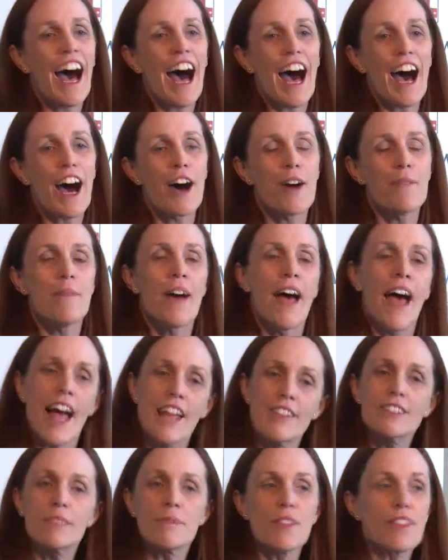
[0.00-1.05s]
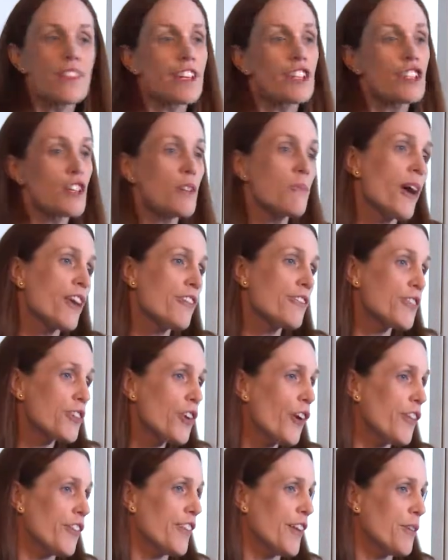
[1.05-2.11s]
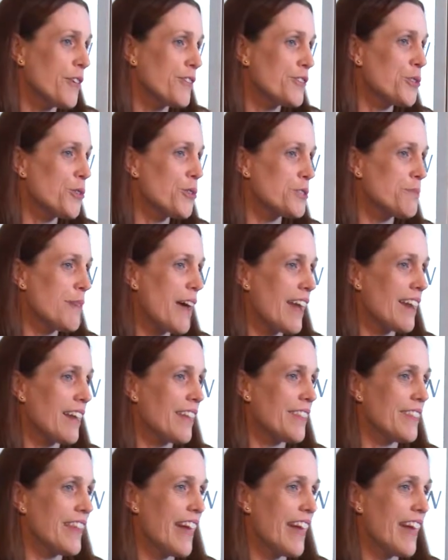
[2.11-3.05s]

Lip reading: and some of the things that you might have forgotten that we've talked about